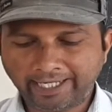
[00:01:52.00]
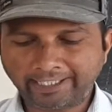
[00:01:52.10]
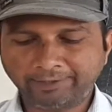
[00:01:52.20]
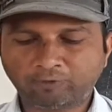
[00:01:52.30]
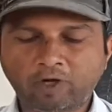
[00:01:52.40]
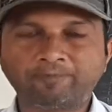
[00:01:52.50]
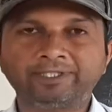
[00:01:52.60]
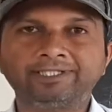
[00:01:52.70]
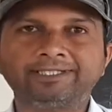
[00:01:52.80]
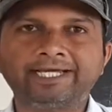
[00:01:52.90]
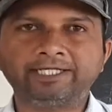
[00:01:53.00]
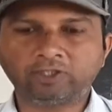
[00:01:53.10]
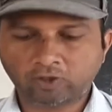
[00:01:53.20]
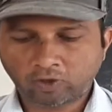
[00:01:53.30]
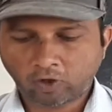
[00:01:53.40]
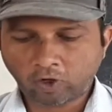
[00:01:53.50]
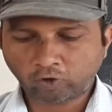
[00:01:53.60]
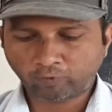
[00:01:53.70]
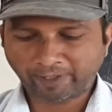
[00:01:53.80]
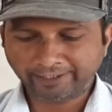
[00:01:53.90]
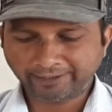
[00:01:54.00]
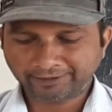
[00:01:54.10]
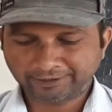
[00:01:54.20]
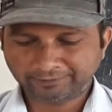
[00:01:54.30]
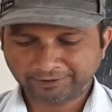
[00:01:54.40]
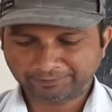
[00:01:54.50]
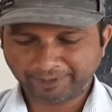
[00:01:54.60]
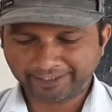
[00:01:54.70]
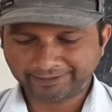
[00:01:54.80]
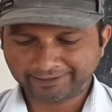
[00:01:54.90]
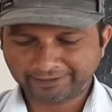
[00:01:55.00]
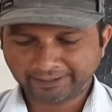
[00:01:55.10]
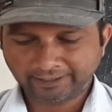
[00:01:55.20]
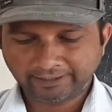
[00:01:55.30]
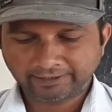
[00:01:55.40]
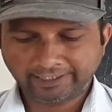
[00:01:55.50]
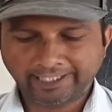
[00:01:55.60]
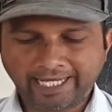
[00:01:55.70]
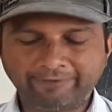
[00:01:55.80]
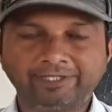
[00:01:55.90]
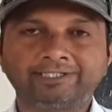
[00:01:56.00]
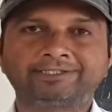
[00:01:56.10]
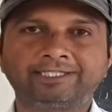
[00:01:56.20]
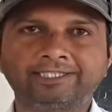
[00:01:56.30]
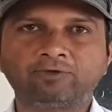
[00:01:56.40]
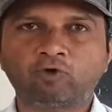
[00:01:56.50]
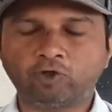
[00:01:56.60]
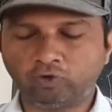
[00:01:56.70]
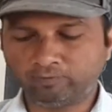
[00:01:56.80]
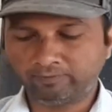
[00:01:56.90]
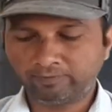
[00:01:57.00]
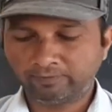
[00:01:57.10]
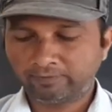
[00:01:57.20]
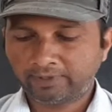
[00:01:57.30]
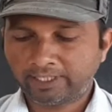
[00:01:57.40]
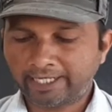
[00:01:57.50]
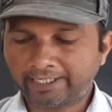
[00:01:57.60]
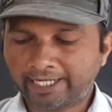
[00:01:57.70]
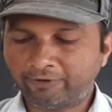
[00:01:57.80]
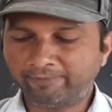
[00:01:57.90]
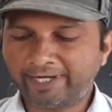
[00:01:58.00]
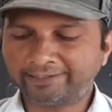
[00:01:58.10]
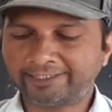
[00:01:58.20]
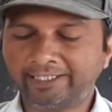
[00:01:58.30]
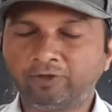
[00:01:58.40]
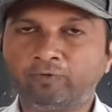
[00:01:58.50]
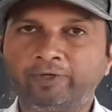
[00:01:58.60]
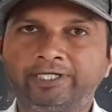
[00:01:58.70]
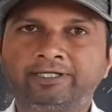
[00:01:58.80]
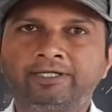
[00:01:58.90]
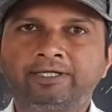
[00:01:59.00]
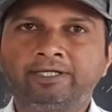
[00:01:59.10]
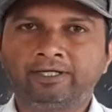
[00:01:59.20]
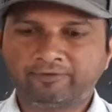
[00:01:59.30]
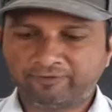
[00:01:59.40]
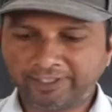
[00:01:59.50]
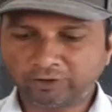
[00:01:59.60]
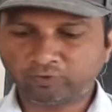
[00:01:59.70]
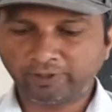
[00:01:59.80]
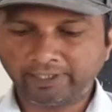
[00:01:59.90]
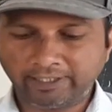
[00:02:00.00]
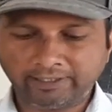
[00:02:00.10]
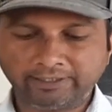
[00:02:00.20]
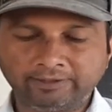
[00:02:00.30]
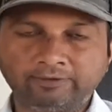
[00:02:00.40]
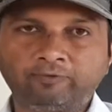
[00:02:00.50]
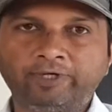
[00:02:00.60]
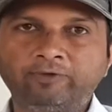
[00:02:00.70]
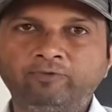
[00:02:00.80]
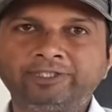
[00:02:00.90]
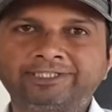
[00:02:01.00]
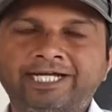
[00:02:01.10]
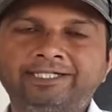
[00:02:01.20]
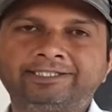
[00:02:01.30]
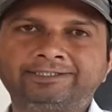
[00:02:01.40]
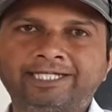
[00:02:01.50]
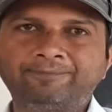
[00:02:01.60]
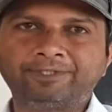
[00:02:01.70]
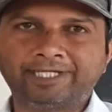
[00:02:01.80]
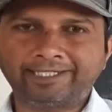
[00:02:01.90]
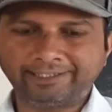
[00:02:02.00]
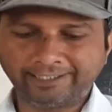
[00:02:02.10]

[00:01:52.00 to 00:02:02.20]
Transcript: has properties like occupying space, then having a certain volume, and having mass and weight. First, when we start this chapter, at that